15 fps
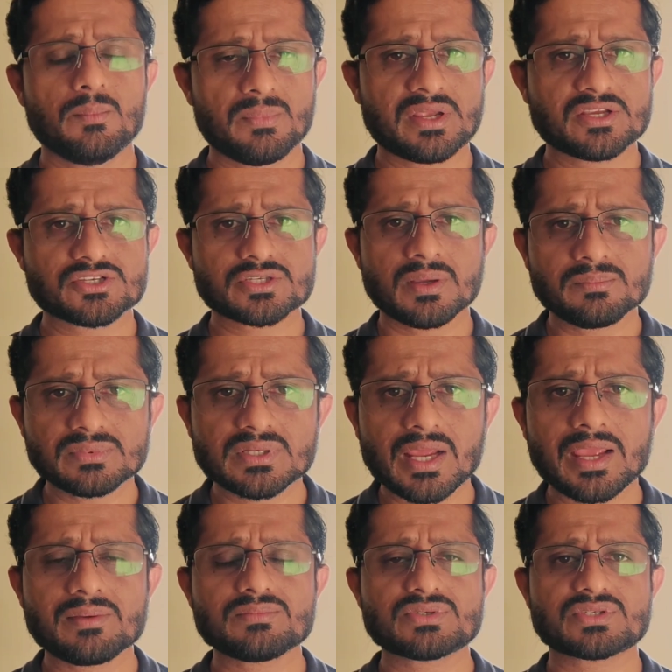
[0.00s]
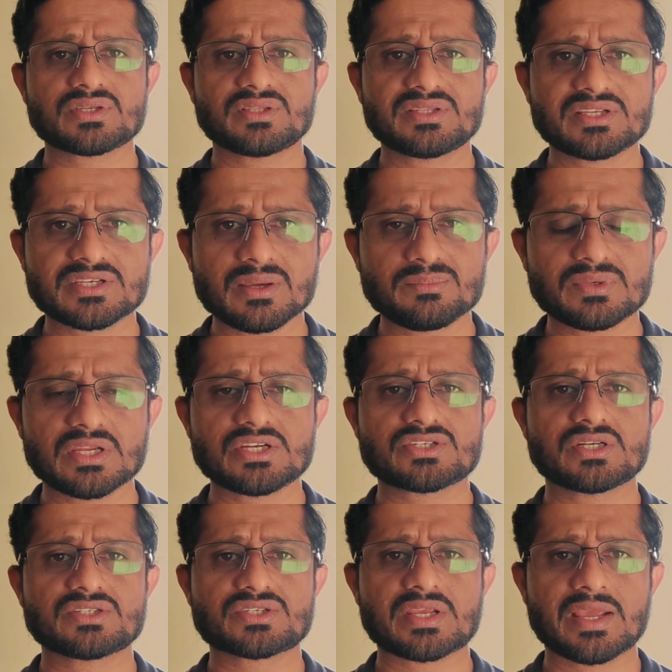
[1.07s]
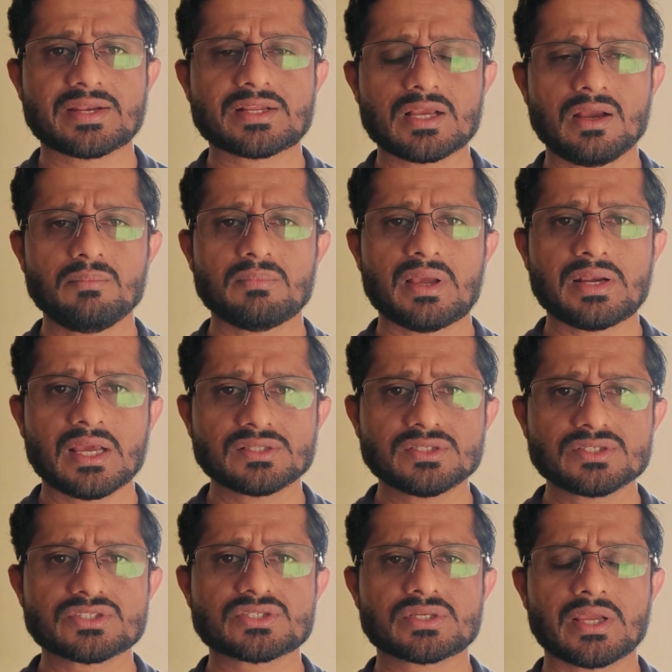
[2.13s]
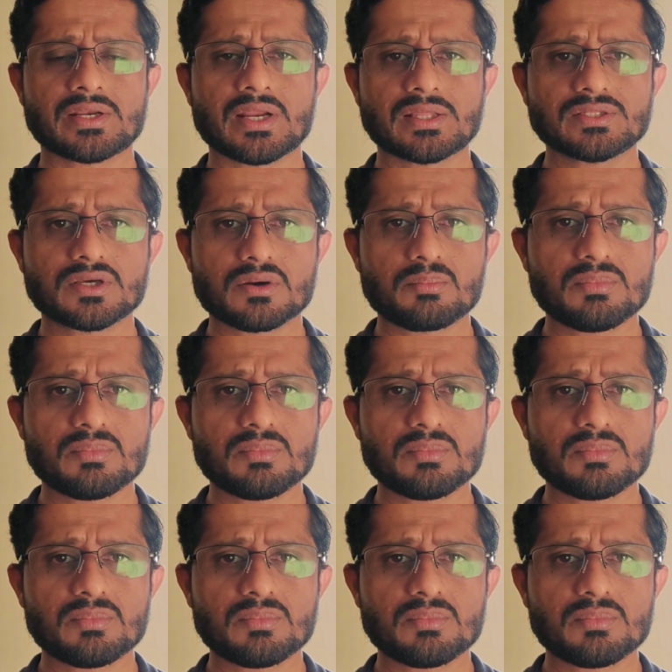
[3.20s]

because sometimes the temptations can come and other